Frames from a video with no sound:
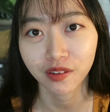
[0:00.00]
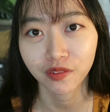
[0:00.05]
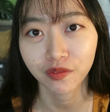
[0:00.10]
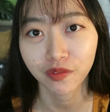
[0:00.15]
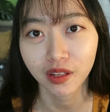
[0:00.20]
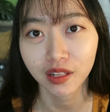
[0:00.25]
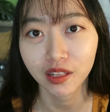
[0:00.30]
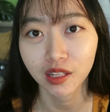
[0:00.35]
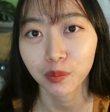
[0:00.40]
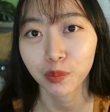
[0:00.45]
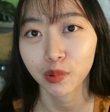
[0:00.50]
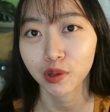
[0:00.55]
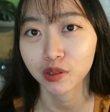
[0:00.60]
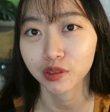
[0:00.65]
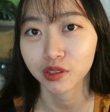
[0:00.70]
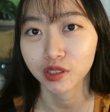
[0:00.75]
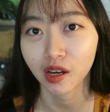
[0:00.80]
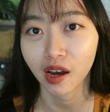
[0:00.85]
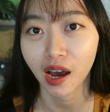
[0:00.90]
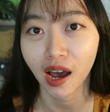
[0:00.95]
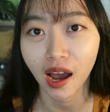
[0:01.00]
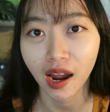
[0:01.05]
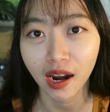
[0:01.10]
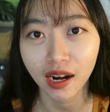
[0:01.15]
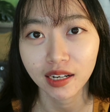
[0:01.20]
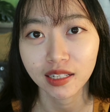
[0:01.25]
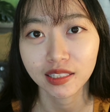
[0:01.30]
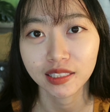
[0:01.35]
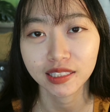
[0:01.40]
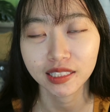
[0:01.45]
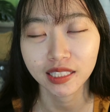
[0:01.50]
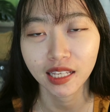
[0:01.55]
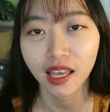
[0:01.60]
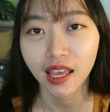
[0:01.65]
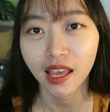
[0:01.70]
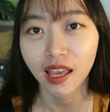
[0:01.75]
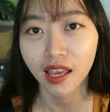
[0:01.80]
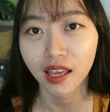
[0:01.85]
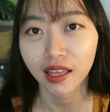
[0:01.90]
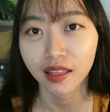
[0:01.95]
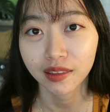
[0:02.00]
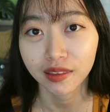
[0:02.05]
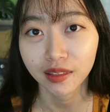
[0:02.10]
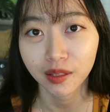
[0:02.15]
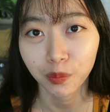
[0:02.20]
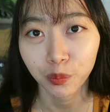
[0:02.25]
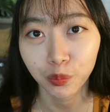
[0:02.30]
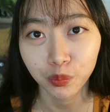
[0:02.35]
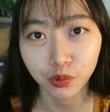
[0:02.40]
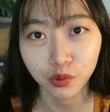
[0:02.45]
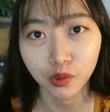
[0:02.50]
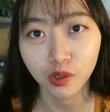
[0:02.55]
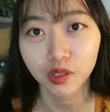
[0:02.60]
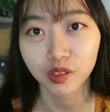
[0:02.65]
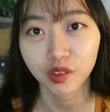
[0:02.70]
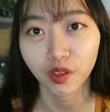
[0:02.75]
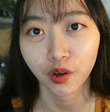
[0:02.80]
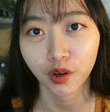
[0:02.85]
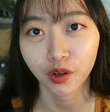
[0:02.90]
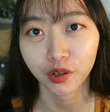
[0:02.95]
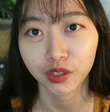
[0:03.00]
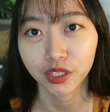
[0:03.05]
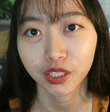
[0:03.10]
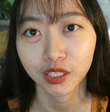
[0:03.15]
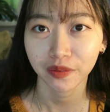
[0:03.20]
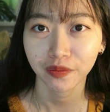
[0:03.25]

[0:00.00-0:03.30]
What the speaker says: feel about the art and the product.